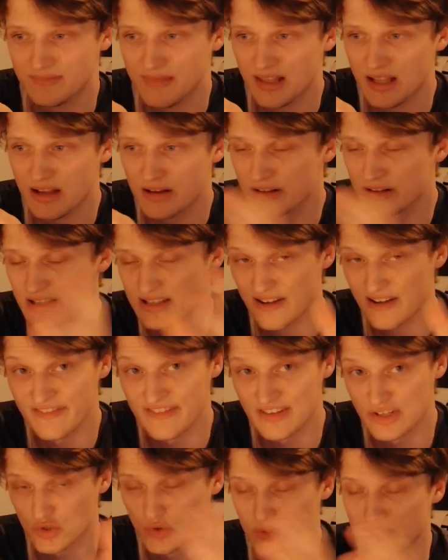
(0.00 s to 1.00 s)
at least not
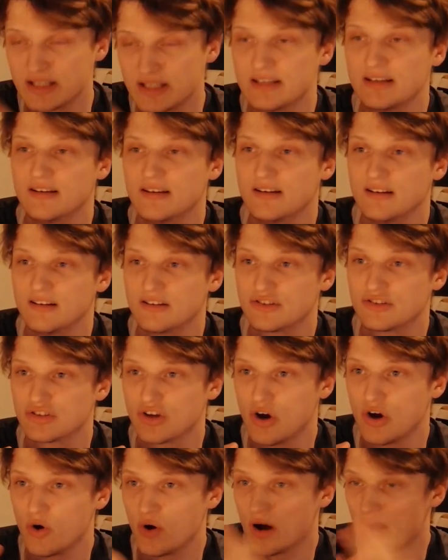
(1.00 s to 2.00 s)
visually.
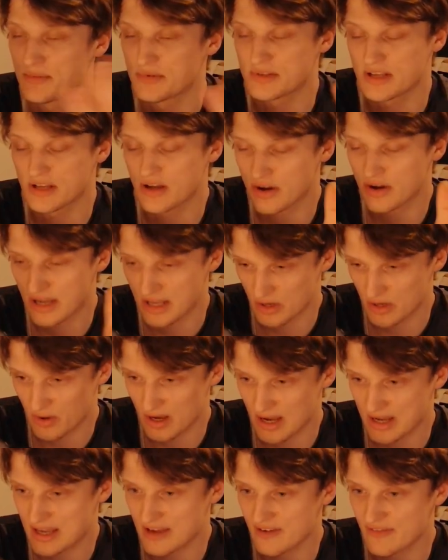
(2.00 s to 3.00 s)
So I'm just like, okay, you know
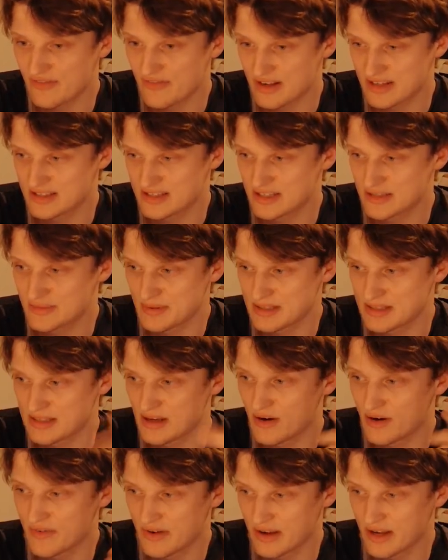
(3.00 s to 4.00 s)
what? I can't fix this
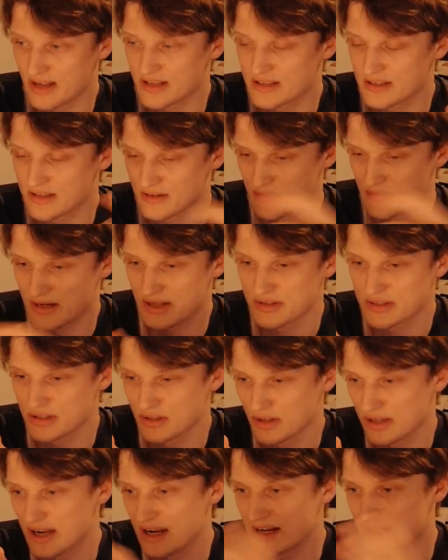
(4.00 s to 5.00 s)
myself. I got somebody else to
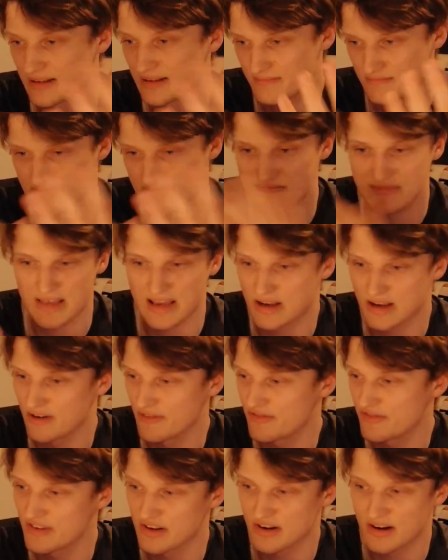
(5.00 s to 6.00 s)
look at it. They
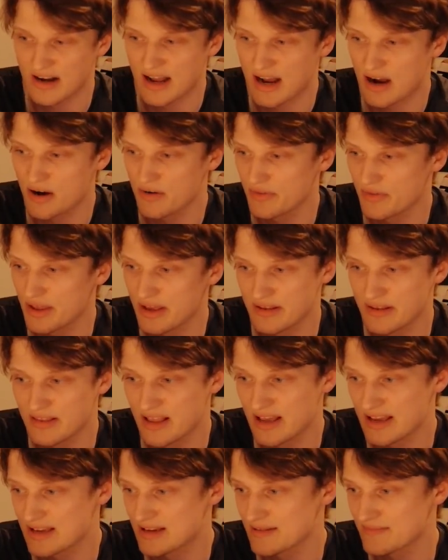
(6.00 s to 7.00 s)
couldn't figure it out. They
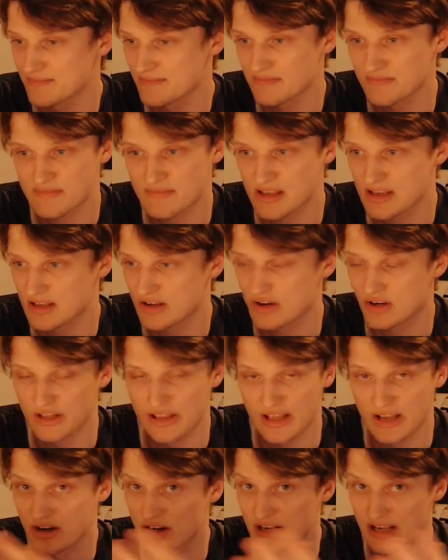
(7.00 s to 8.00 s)
couldn't
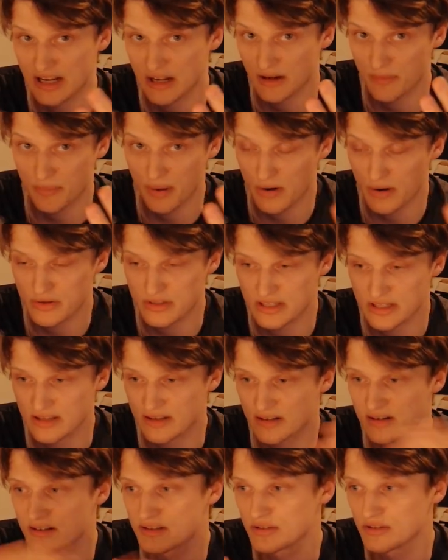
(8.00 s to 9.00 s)
get it a post
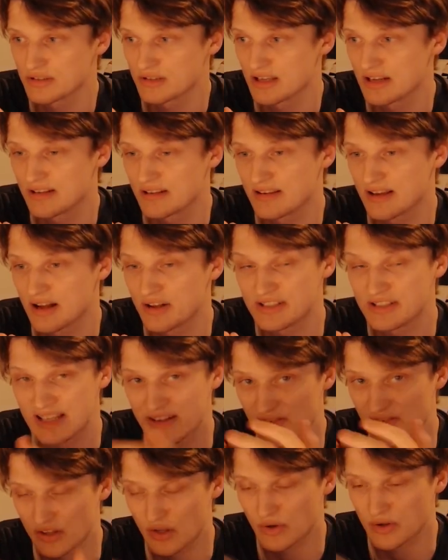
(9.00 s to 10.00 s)
either to anything else,
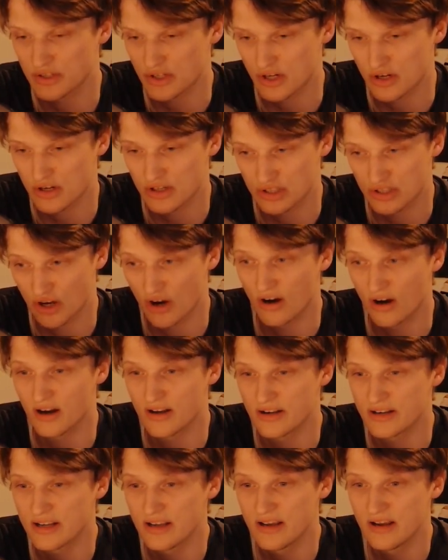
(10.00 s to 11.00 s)
even though it turns
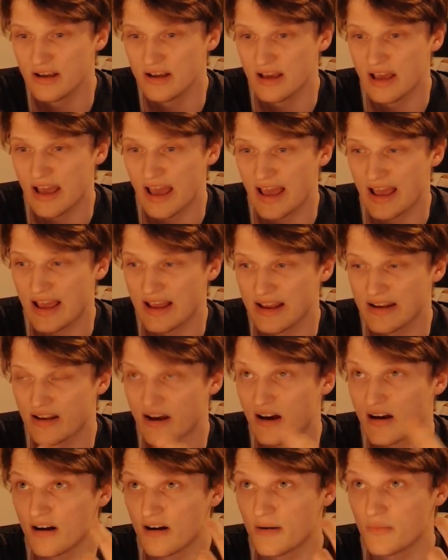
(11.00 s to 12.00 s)
on. And
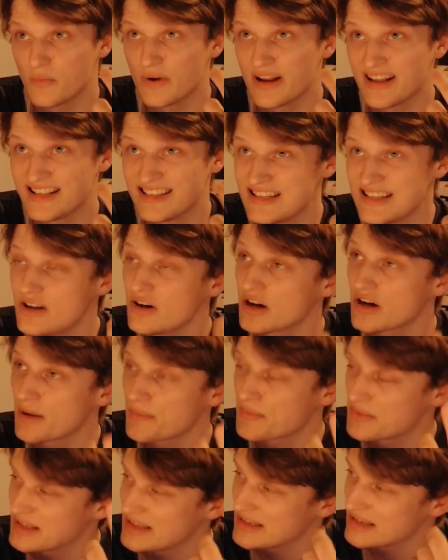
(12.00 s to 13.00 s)
when I did hook
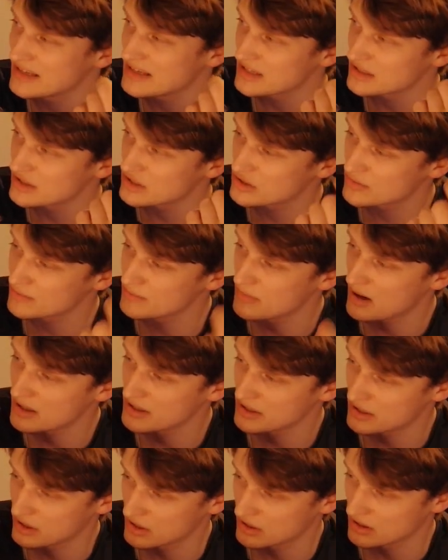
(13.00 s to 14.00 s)
up the
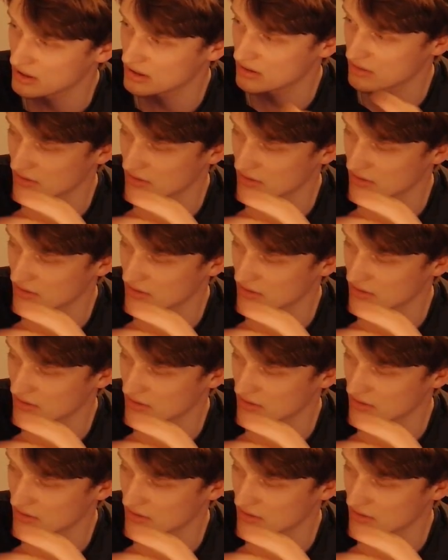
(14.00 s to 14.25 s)
monitor or